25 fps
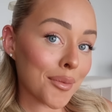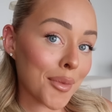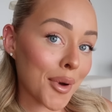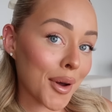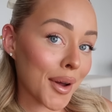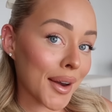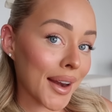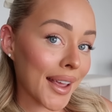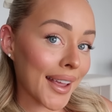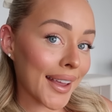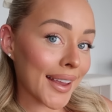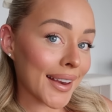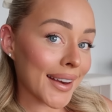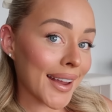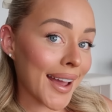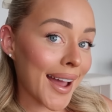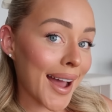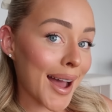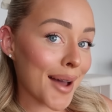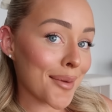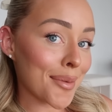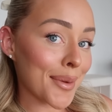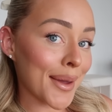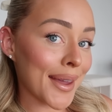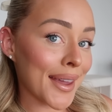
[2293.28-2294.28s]
morning,
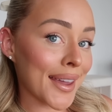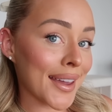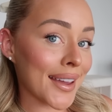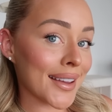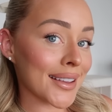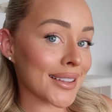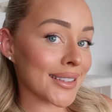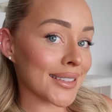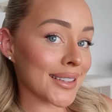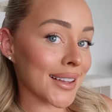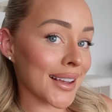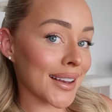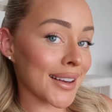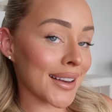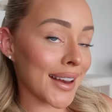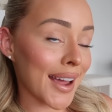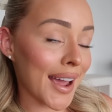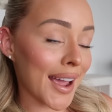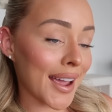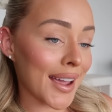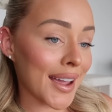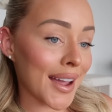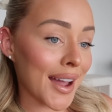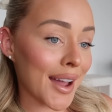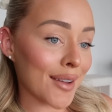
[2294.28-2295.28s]
happy
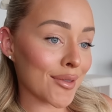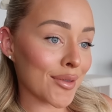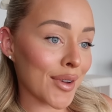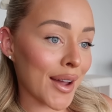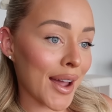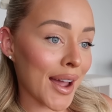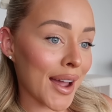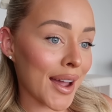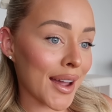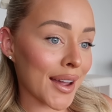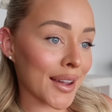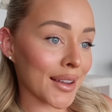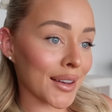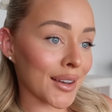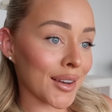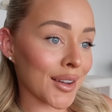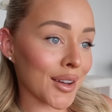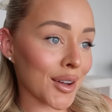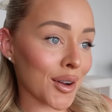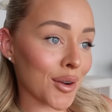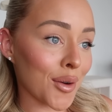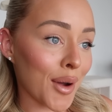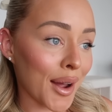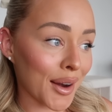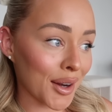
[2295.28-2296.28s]
Sunday. I've
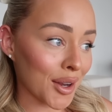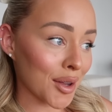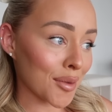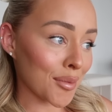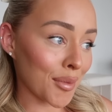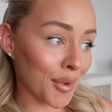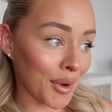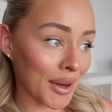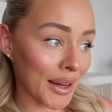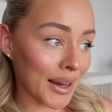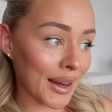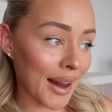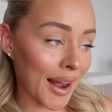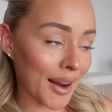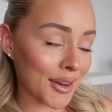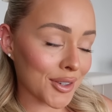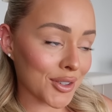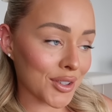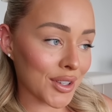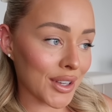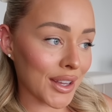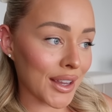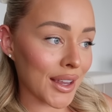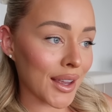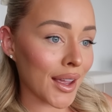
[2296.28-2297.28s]
had quite a good morning
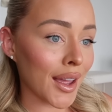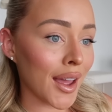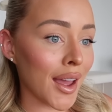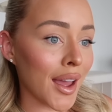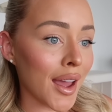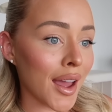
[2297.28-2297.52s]
actually.